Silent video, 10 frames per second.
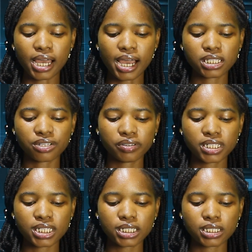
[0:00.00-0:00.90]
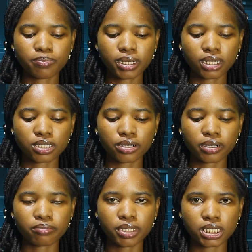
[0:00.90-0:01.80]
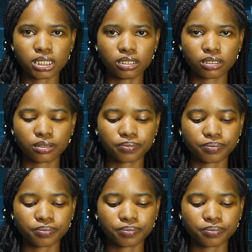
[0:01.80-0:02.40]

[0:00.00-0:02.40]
at a recent bilateral meeting.